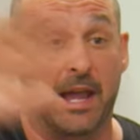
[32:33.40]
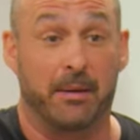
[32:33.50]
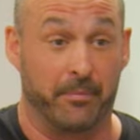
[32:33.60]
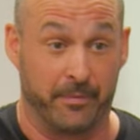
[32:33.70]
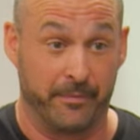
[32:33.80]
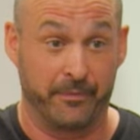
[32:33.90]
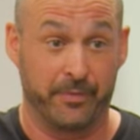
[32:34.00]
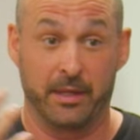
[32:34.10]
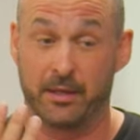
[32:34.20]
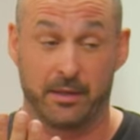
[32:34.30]
him.
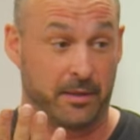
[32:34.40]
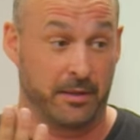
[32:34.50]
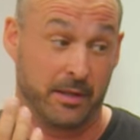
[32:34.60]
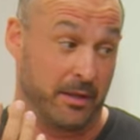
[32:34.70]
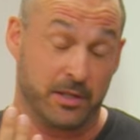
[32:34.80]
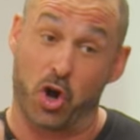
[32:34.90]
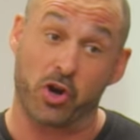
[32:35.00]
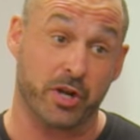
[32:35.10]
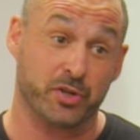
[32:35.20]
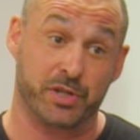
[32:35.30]
He's
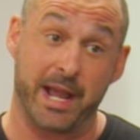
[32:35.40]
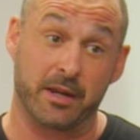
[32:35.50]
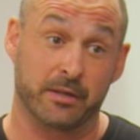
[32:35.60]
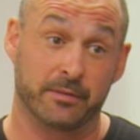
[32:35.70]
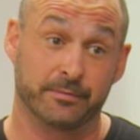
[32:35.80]
hard to understand.